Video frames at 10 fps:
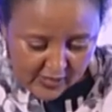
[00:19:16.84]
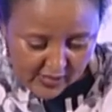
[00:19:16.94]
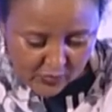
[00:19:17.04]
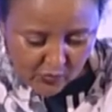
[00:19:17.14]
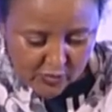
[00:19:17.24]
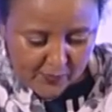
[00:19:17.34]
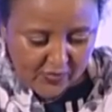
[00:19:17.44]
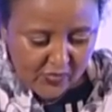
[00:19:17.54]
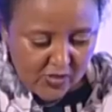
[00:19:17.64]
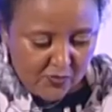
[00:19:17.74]
to
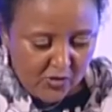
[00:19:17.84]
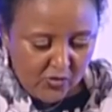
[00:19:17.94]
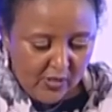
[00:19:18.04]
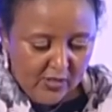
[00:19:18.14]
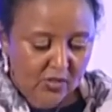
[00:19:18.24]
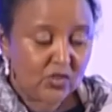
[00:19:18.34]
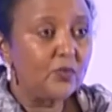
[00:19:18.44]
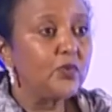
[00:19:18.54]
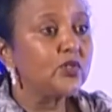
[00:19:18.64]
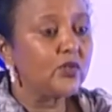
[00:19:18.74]
expand transmission and
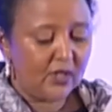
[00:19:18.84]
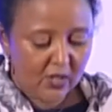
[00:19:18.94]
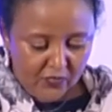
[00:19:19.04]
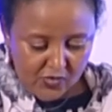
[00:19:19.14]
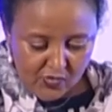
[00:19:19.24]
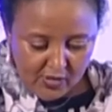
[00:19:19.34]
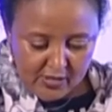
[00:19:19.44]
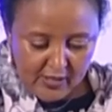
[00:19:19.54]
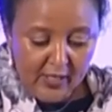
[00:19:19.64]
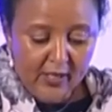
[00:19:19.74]
distribution
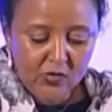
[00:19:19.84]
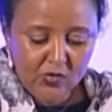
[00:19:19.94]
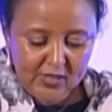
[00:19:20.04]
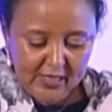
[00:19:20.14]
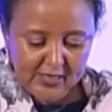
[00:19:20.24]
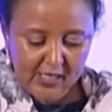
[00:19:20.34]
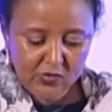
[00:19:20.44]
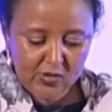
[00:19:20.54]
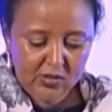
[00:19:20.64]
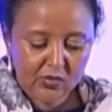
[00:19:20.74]
infrastructure to
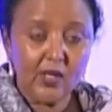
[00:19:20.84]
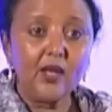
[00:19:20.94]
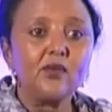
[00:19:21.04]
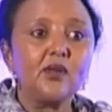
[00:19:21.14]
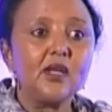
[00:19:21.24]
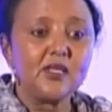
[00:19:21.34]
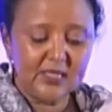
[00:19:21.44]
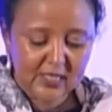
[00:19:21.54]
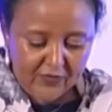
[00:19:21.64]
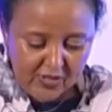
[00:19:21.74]

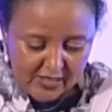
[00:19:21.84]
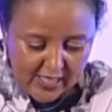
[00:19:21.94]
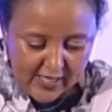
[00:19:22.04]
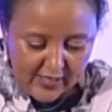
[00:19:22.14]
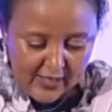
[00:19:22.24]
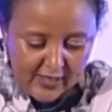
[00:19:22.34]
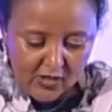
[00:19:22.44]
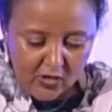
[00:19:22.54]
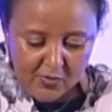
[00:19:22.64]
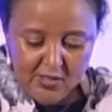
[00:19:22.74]
6,379
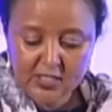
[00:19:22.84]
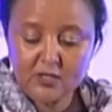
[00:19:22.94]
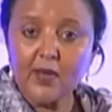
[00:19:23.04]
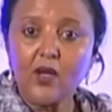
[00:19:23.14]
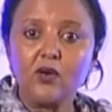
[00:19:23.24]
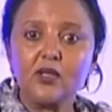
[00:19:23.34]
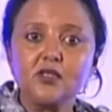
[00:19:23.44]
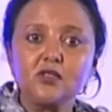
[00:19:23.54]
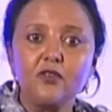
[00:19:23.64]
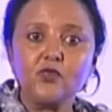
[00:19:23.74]
kilometers by
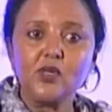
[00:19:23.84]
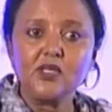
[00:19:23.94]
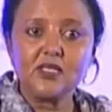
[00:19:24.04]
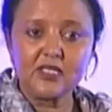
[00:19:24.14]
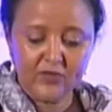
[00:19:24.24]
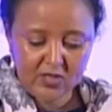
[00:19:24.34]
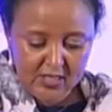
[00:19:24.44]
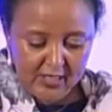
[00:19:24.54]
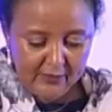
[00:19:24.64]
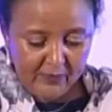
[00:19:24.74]
August of
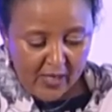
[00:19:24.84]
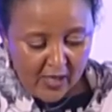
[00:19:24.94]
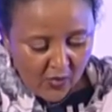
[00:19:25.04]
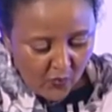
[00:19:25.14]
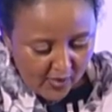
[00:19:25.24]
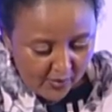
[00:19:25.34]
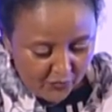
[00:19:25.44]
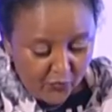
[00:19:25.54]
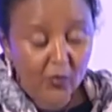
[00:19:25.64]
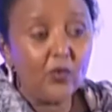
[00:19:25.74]
2017,
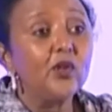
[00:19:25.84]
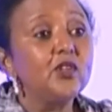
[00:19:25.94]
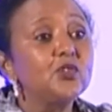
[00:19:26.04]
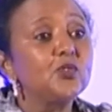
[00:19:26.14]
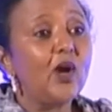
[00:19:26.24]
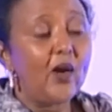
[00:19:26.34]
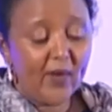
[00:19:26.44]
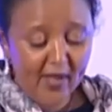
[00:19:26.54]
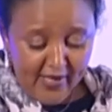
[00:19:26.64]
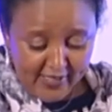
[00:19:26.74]
before we go into
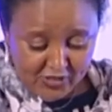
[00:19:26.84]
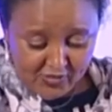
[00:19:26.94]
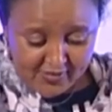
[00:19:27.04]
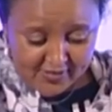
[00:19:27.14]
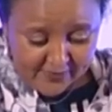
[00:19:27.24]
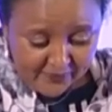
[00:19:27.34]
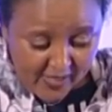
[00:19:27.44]
our elections,